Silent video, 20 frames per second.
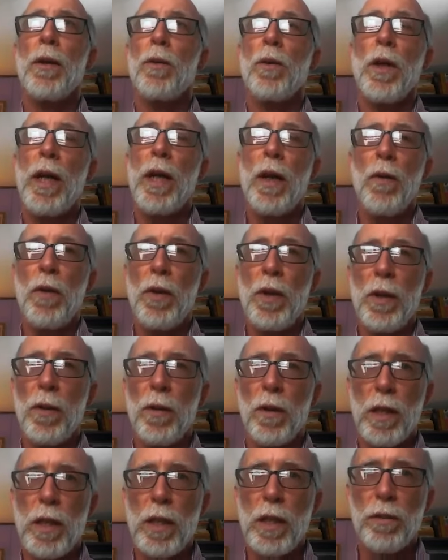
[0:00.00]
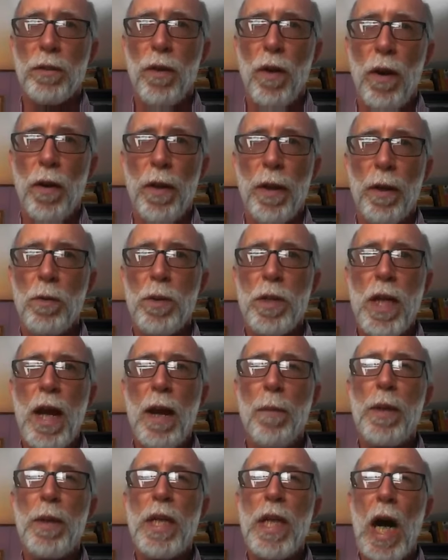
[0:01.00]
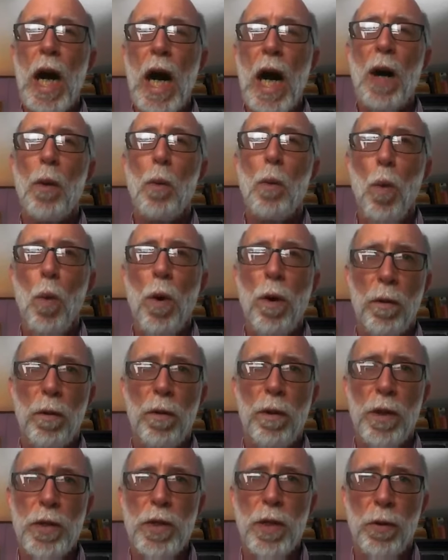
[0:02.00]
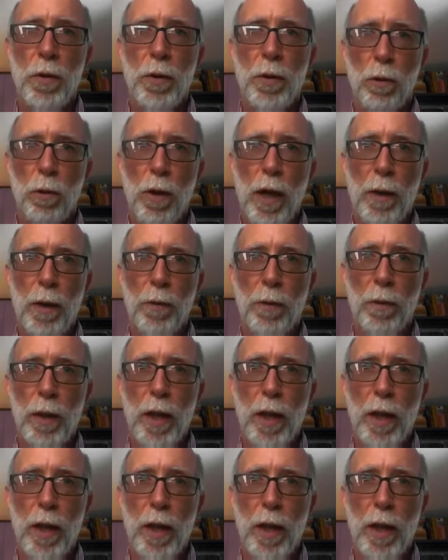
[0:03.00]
don't go down nearly as far. They don't tap into hot water that's underground.